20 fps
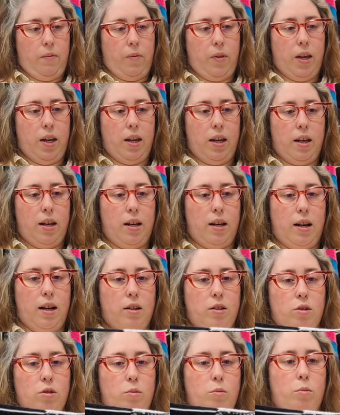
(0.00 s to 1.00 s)
Thinking
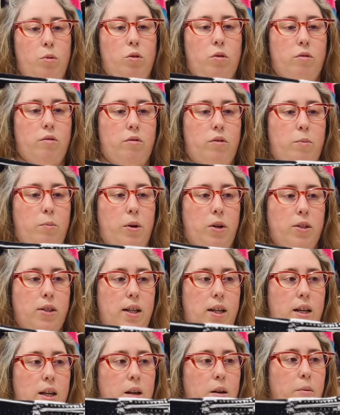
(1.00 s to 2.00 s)
I'd done more of the
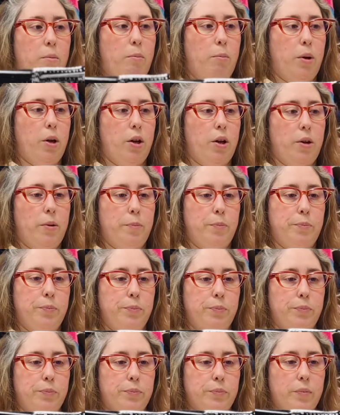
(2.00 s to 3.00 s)
body, but
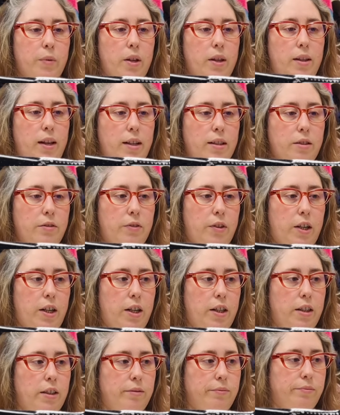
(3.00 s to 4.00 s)
that's
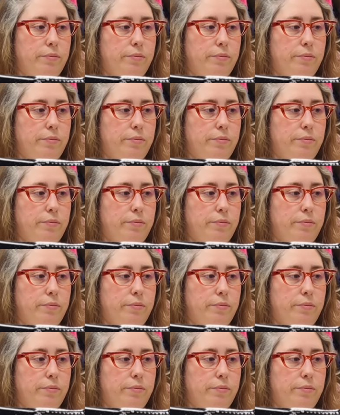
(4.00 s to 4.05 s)
fine.